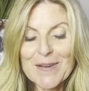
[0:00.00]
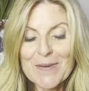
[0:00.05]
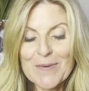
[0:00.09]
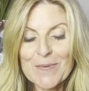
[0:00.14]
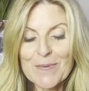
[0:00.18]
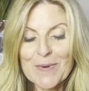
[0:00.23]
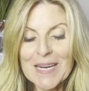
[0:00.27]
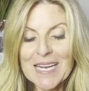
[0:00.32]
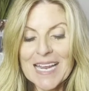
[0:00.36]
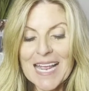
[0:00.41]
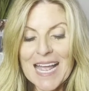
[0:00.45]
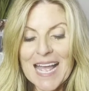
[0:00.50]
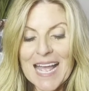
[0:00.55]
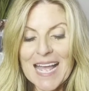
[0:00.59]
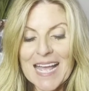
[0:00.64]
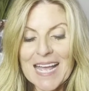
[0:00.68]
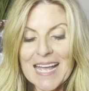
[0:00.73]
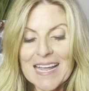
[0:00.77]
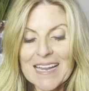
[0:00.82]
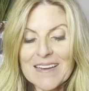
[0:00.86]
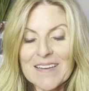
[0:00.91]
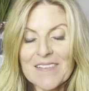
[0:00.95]
we
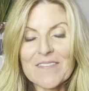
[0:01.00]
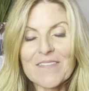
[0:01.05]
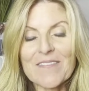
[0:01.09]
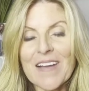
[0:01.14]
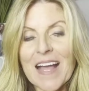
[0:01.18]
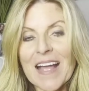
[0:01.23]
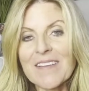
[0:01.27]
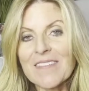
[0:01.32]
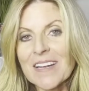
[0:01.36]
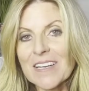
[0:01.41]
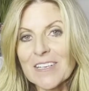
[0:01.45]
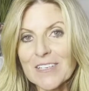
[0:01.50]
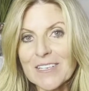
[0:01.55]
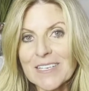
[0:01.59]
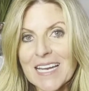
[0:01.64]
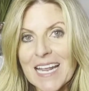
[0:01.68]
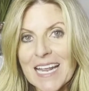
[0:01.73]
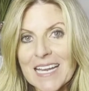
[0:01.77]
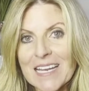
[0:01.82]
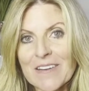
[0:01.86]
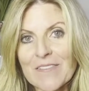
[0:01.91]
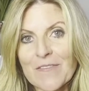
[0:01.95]
had
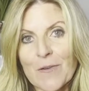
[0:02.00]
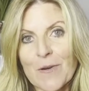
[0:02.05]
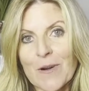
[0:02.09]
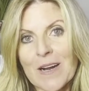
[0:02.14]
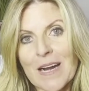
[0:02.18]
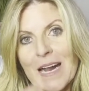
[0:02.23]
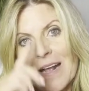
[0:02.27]
584